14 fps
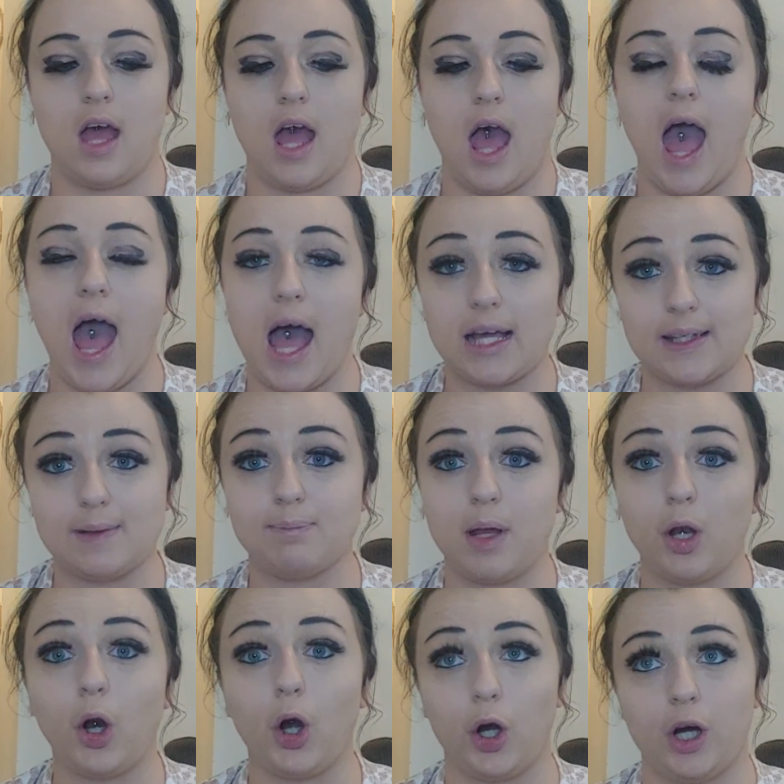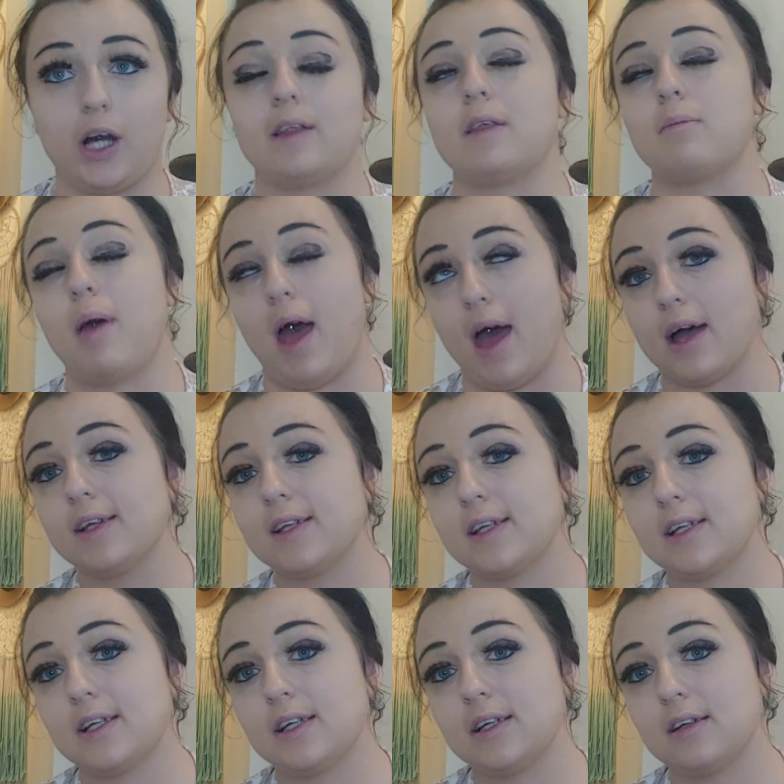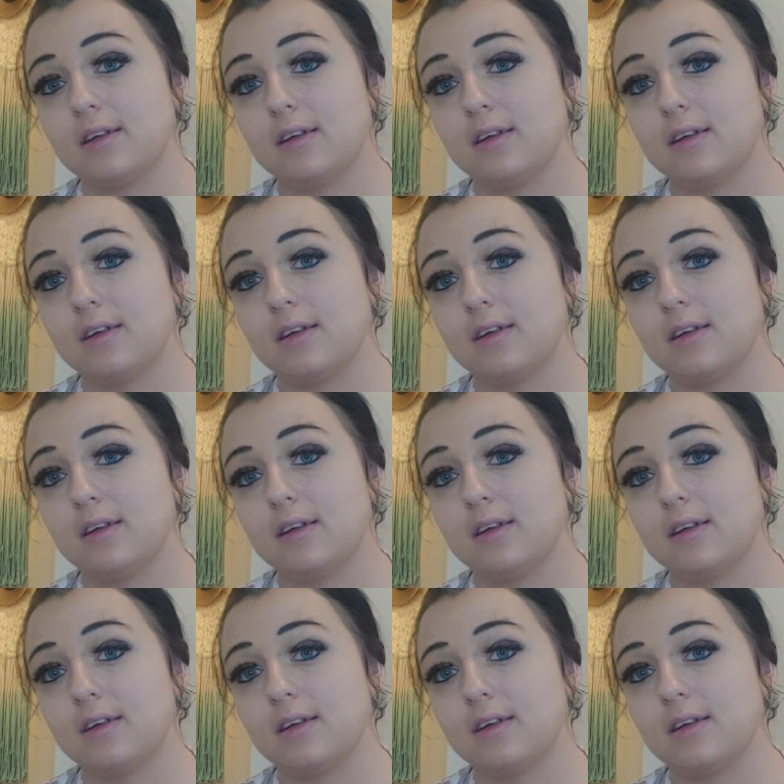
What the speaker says: has been hurt in the past,